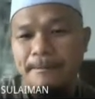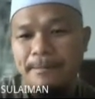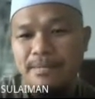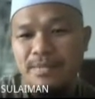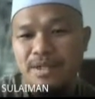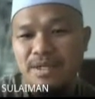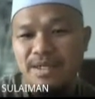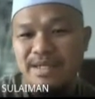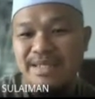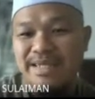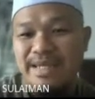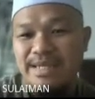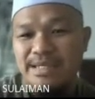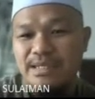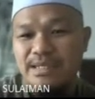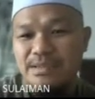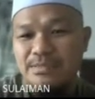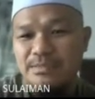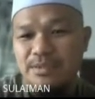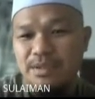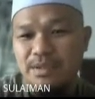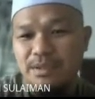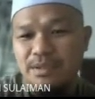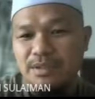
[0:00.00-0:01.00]
in
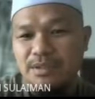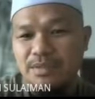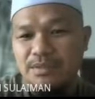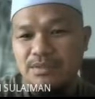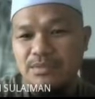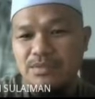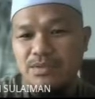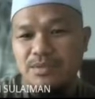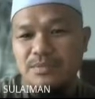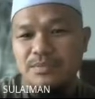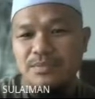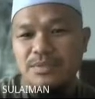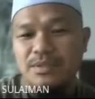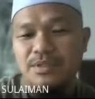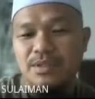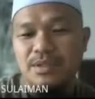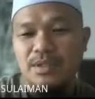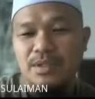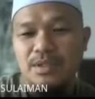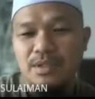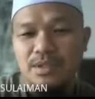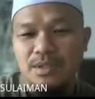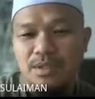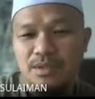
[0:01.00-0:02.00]
decimal.
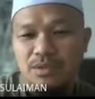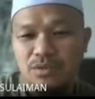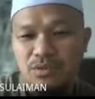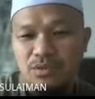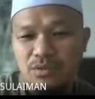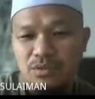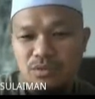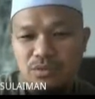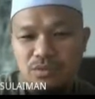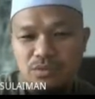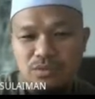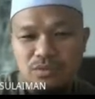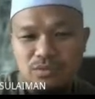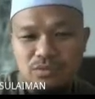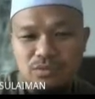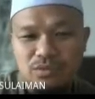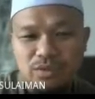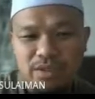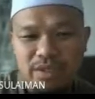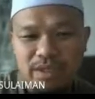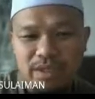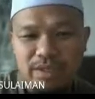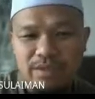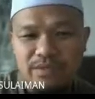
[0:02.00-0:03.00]
So to
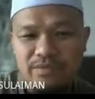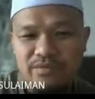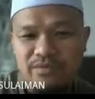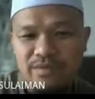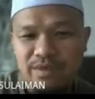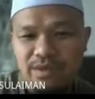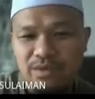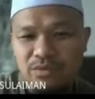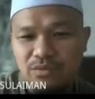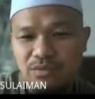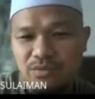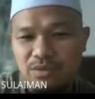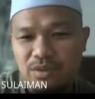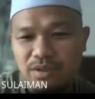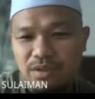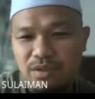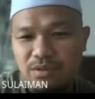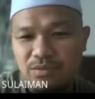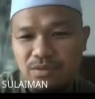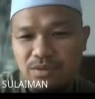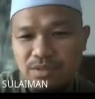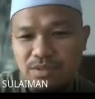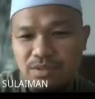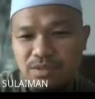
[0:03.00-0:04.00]
get the value
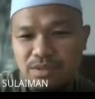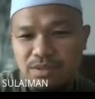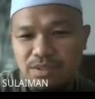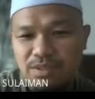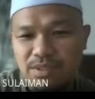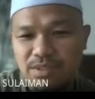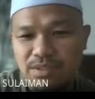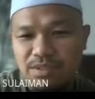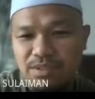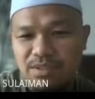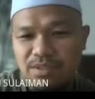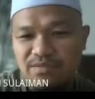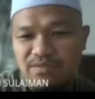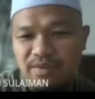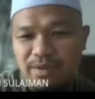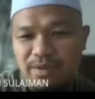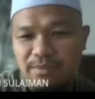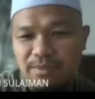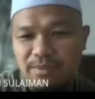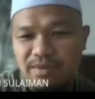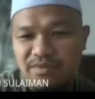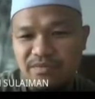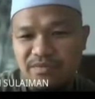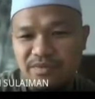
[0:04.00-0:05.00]
now is 6
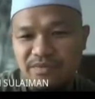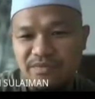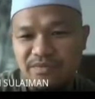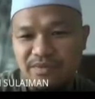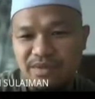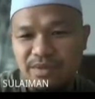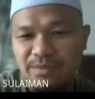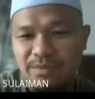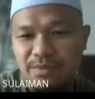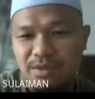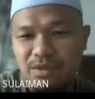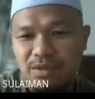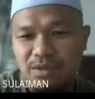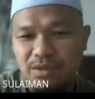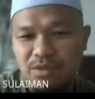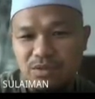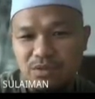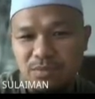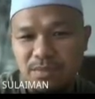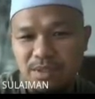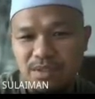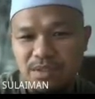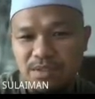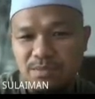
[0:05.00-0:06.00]
divided by 15, because
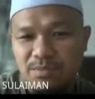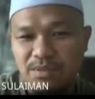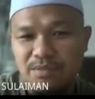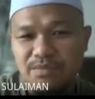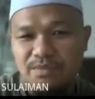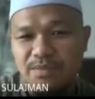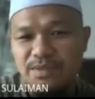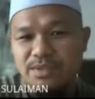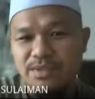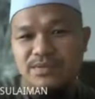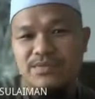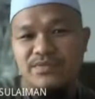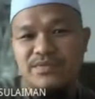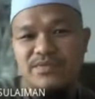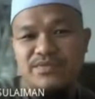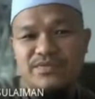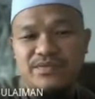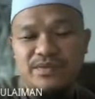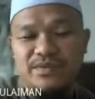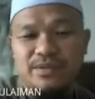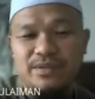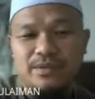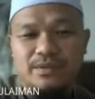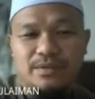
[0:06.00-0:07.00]
the maximum is
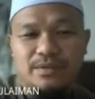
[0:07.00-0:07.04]
15.